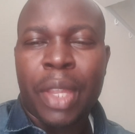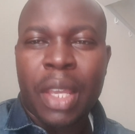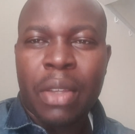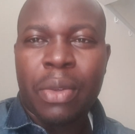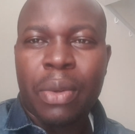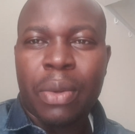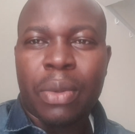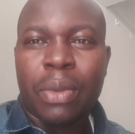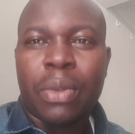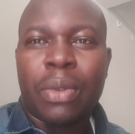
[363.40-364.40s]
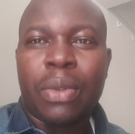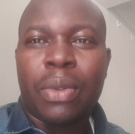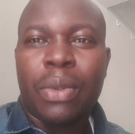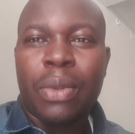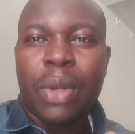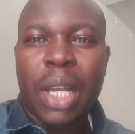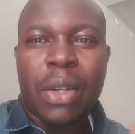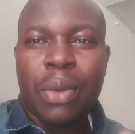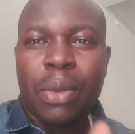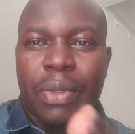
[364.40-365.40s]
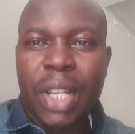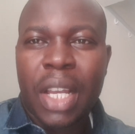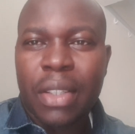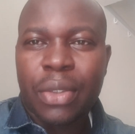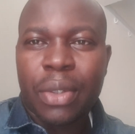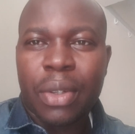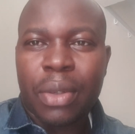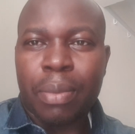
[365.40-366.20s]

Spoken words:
so you can do even actual